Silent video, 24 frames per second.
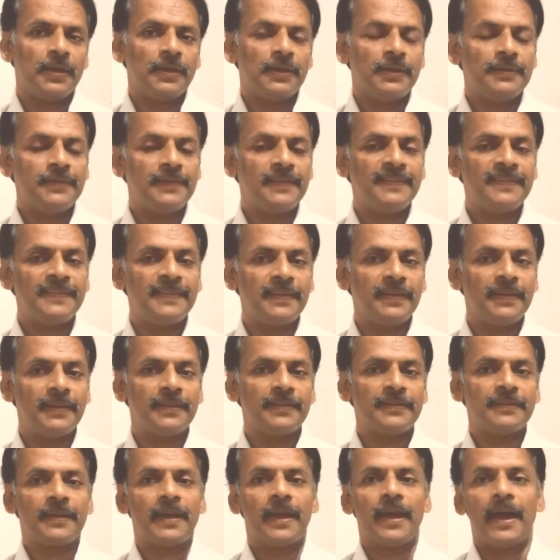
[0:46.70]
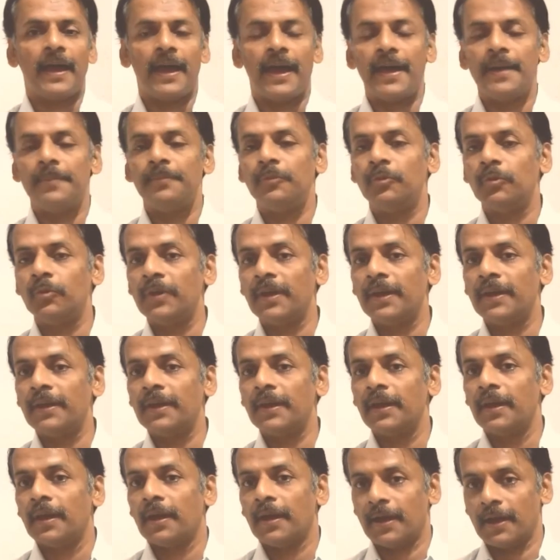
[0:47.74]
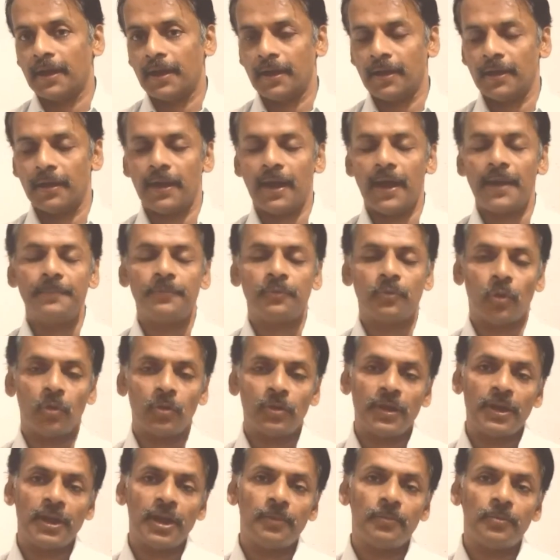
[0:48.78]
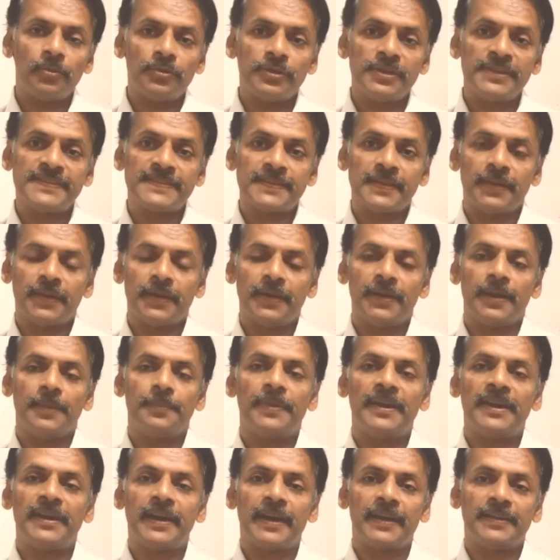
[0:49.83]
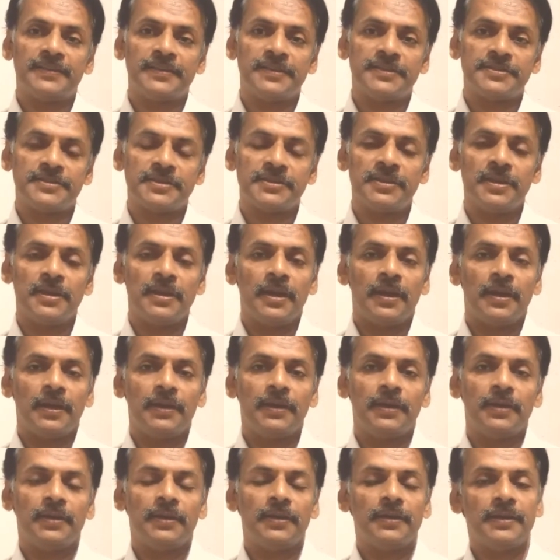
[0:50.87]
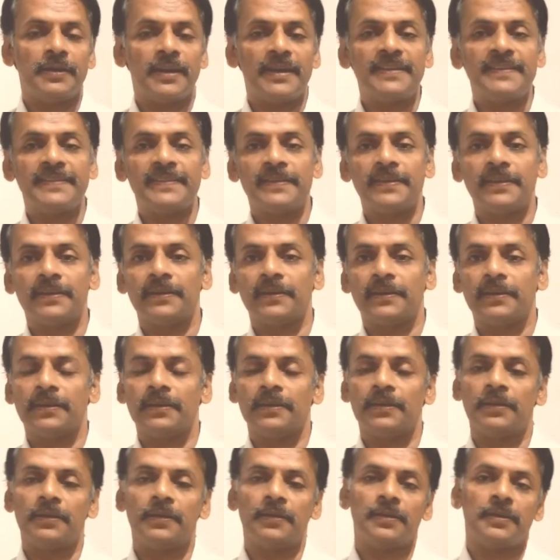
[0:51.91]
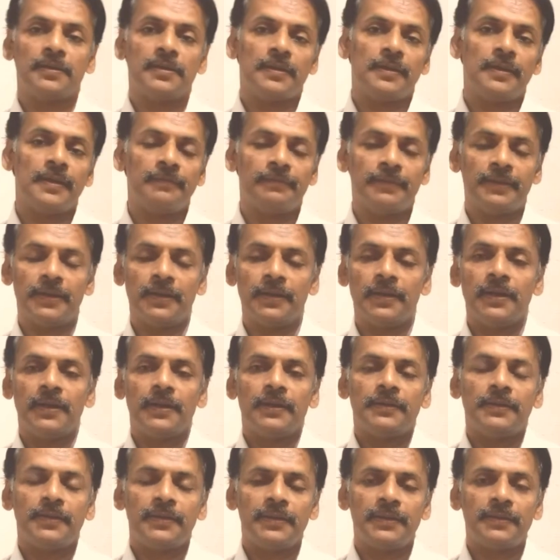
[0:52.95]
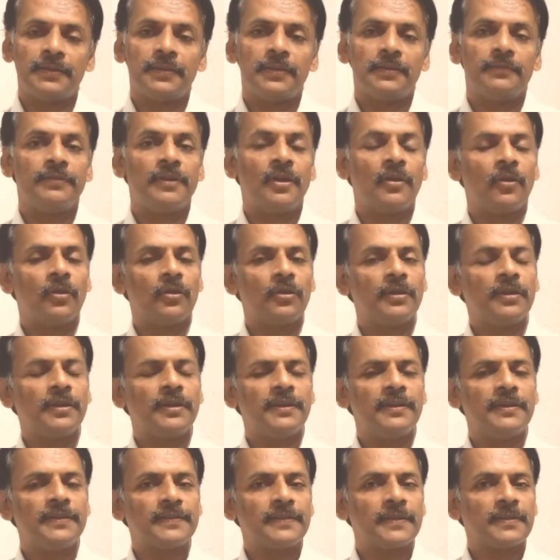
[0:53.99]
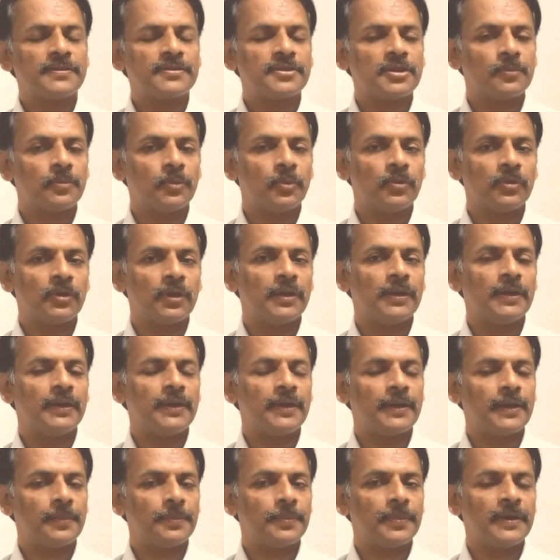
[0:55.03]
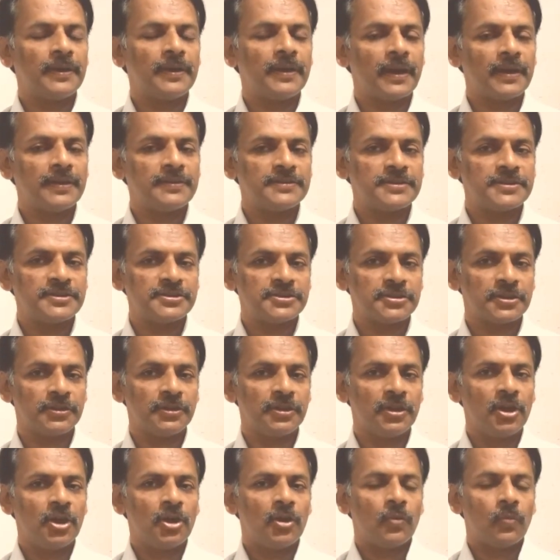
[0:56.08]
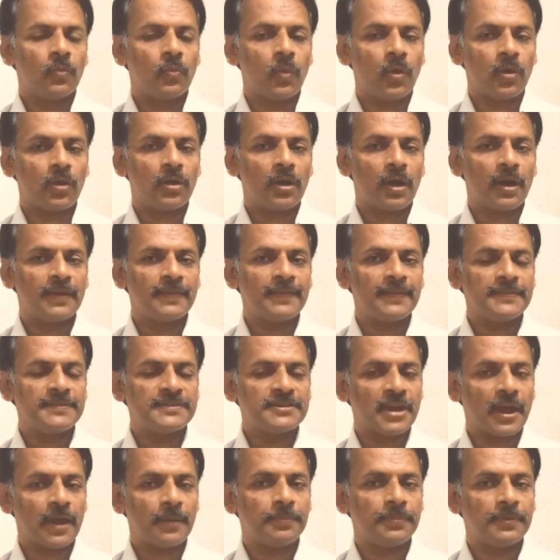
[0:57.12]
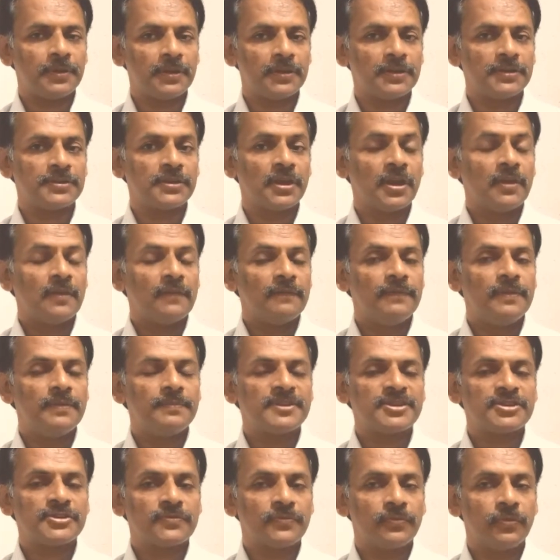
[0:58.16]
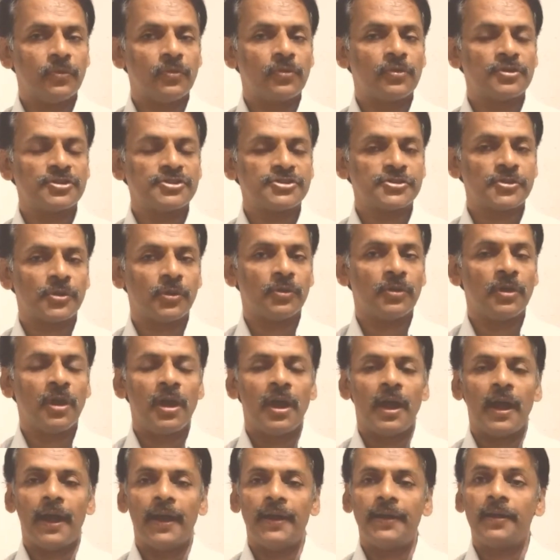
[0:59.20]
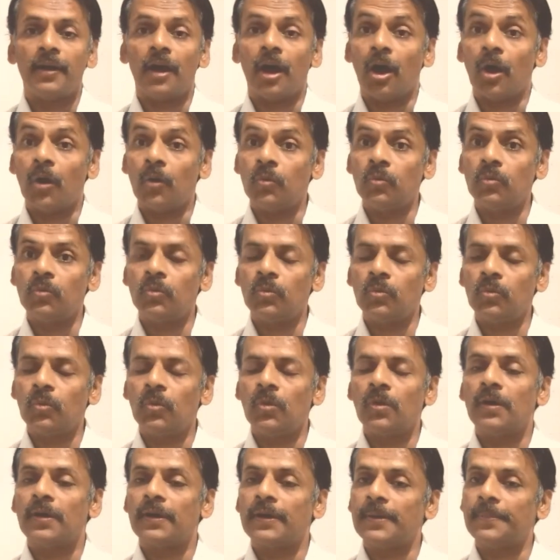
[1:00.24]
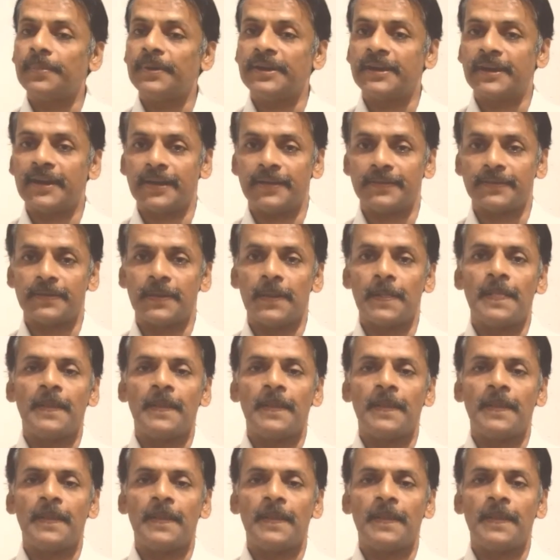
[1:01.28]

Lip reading: In this series I am doing I am talking about this repertorization next level. That is, we have already discussed about in repertorization what are the chapters we must focus on and how to repertorize.